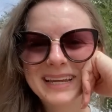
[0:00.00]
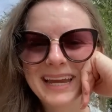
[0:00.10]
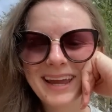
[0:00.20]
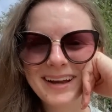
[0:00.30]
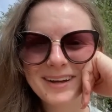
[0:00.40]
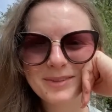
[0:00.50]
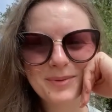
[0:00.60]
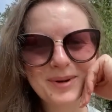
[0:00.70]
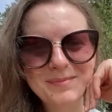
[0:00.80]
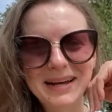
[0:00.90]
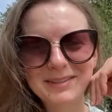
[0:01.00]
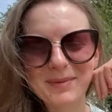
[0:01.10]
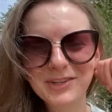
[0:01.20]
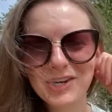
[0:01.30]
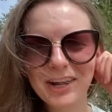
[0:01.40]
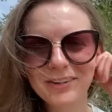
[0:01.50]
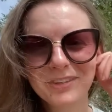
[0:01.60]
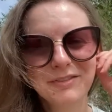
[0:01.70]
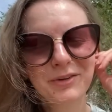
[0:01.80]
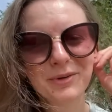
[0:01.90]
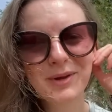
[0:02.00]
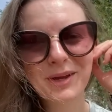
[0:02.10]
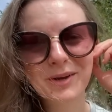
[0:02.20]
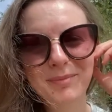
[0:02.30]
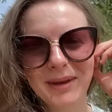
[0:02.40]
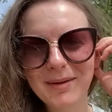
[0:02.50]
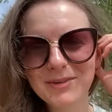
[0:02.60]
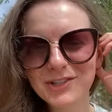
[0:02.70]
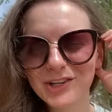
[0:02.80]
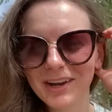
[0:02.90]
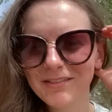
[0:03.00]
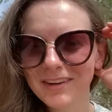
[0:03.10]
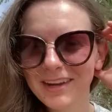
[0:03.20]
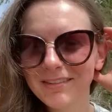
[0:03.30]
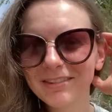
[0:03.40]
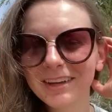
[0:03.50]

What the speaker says: Hey guys, welcome back to my channel. If you're new here, my name is Genevieve.